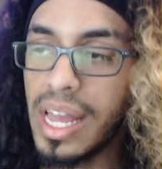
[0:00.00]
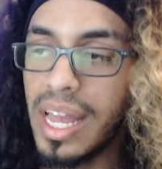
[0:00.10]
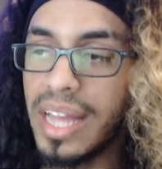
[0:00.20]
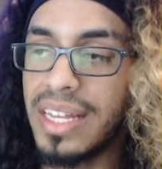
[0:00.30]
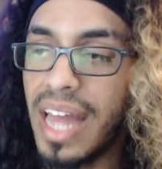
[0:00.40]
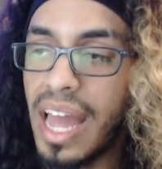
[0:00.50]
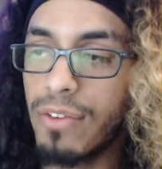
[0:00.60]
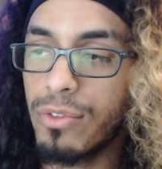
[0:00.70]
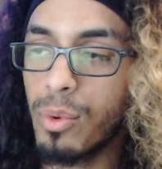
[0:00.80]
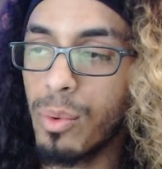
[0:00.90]
and an
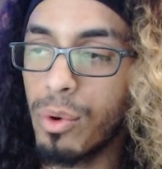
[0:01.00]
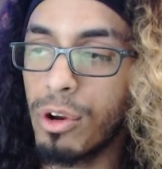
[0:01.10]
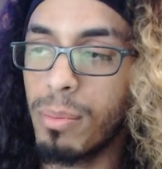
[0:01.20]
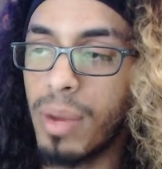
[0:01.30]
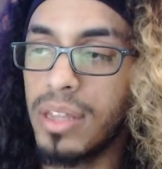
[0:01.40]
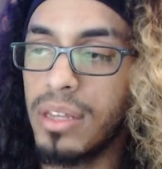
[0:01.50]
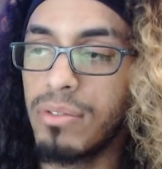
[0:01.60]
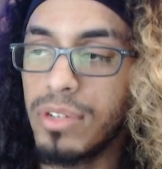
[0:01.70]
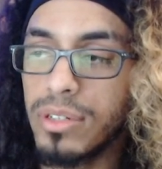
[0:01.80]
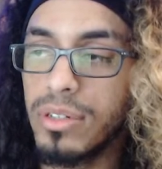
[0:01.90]
afterword by the
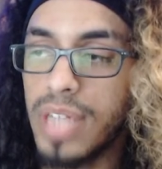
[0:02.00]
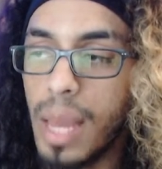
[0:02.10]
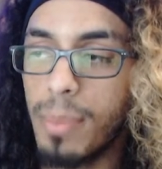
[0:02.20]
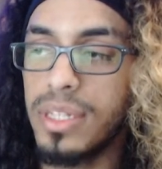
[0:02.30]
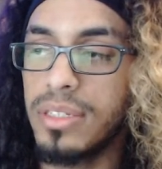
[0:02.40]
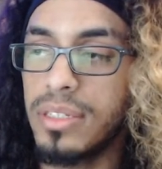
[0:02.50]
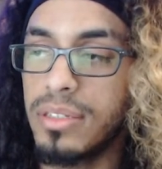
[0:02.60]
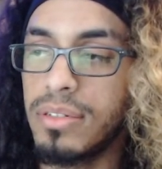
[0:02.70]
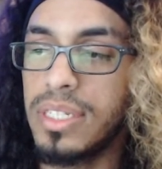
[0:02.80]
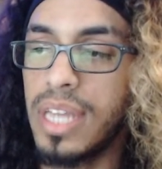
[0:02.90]
original Japanese
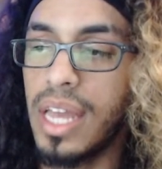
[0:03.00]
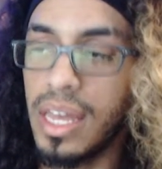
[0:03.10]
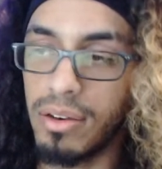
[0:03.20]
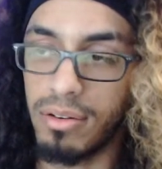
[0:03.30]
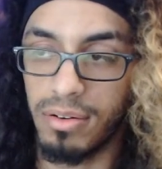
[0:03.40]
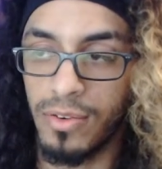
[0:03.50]
series editor.